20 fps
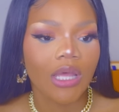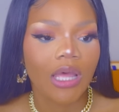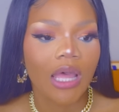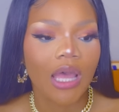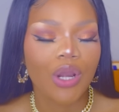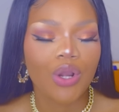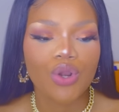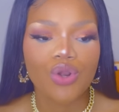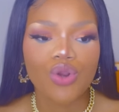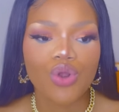
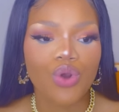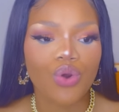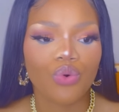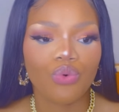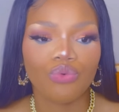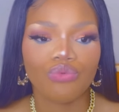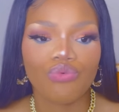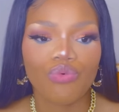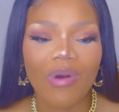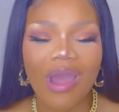I don't
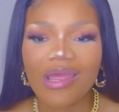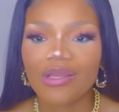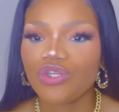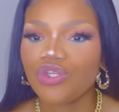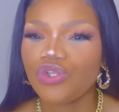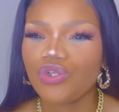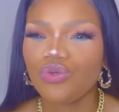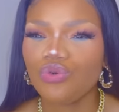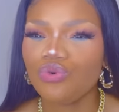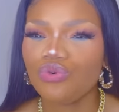know, white
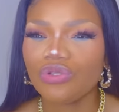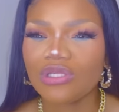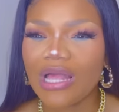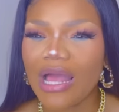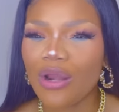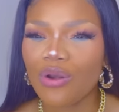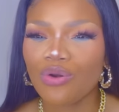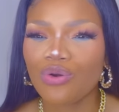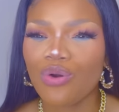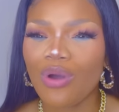shoes.
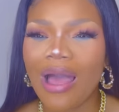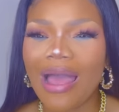I don't know.